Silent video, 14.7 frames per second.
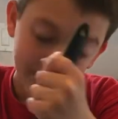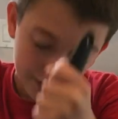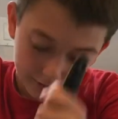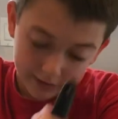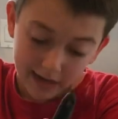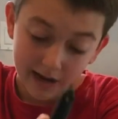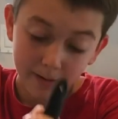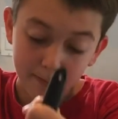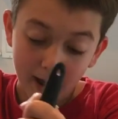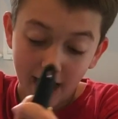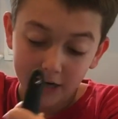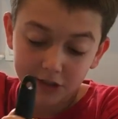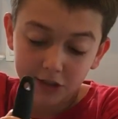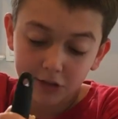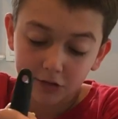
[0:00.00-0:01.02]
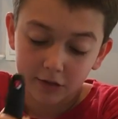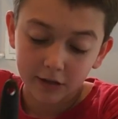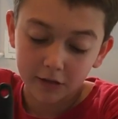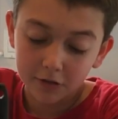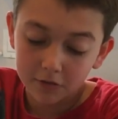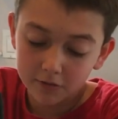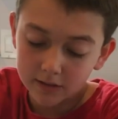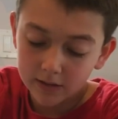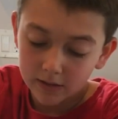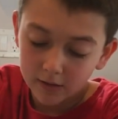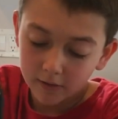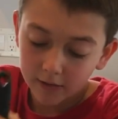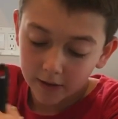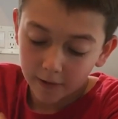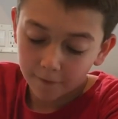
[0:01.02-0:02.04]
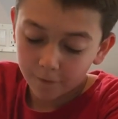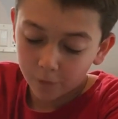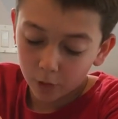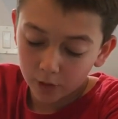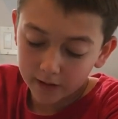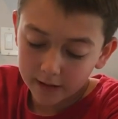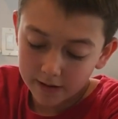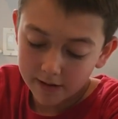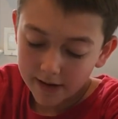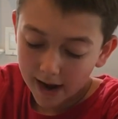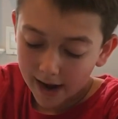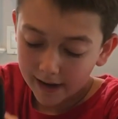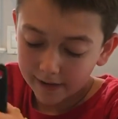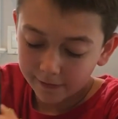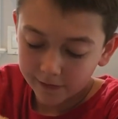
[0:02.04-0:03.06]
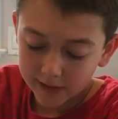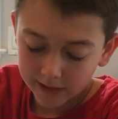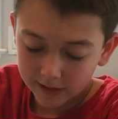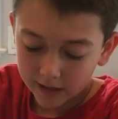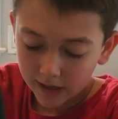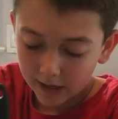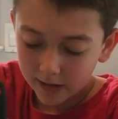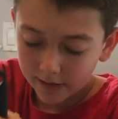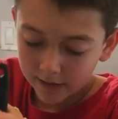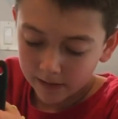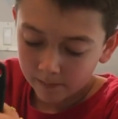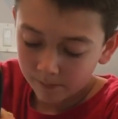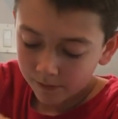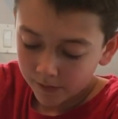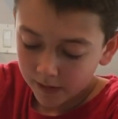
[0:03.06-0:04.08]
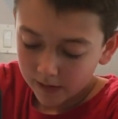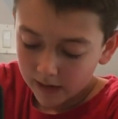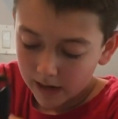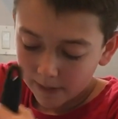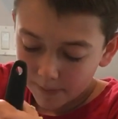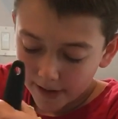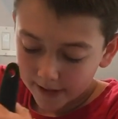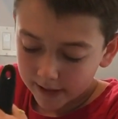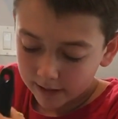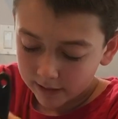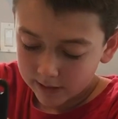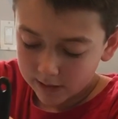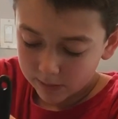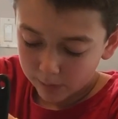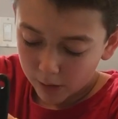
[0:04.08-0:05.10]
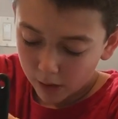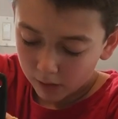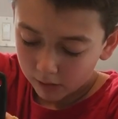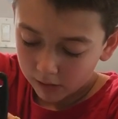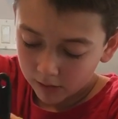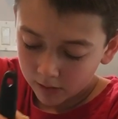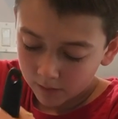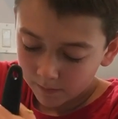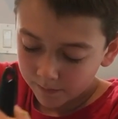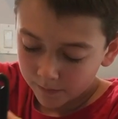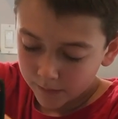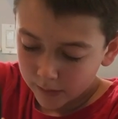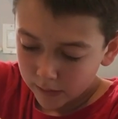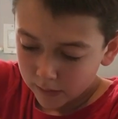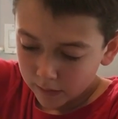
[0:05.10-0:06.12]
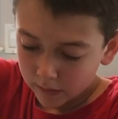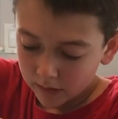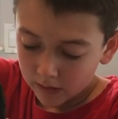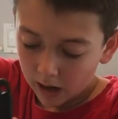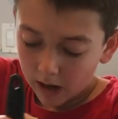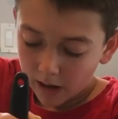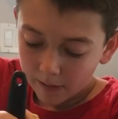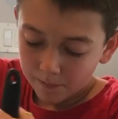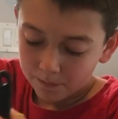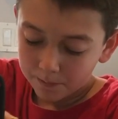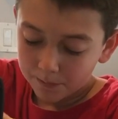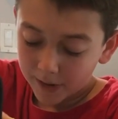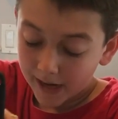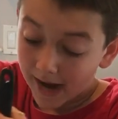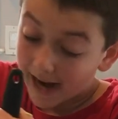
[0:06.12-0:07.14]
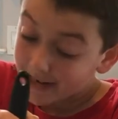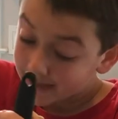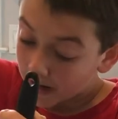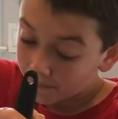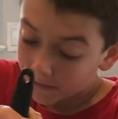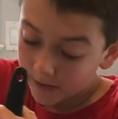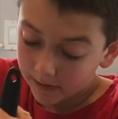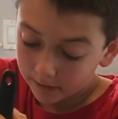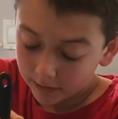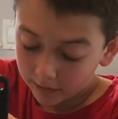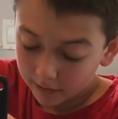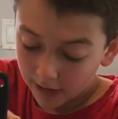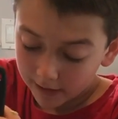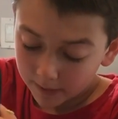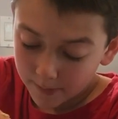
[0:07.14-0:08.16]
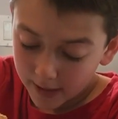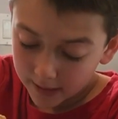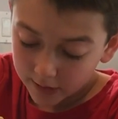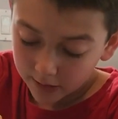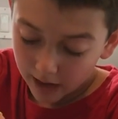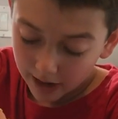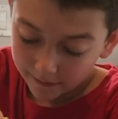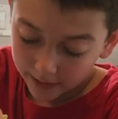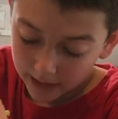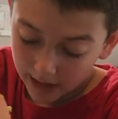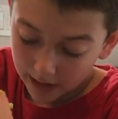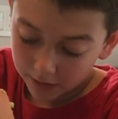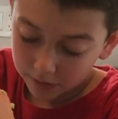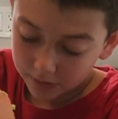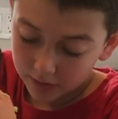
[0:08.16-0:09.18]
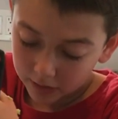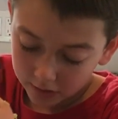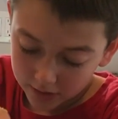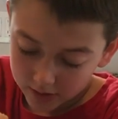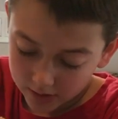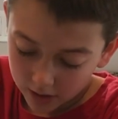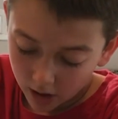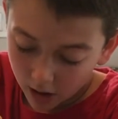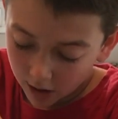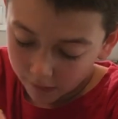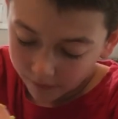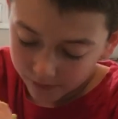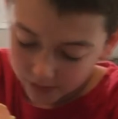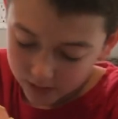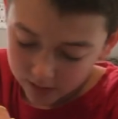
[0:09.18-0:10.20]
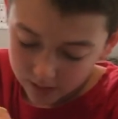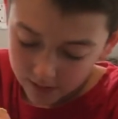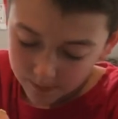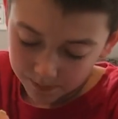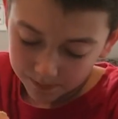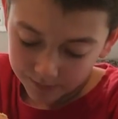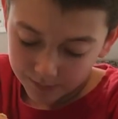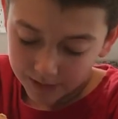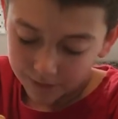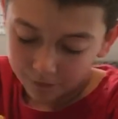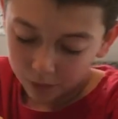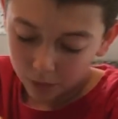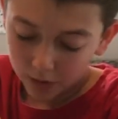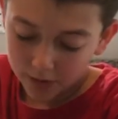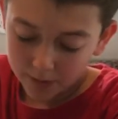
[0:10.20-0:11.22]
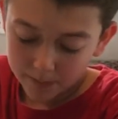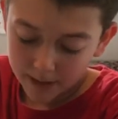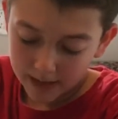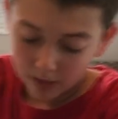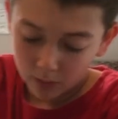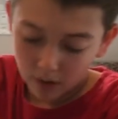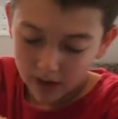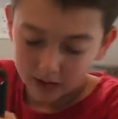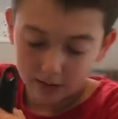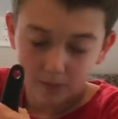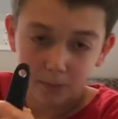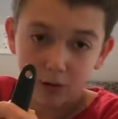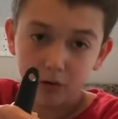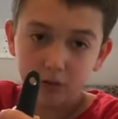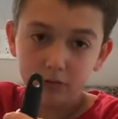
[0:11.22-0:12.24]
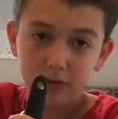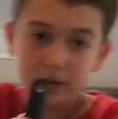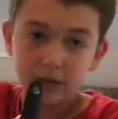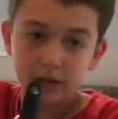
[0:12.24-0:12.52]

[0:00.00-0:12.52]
can't mash it. You can use like a fork and knife to cut it and make it smaller. But I definitely recommend your avocados are soft before you make guacamole.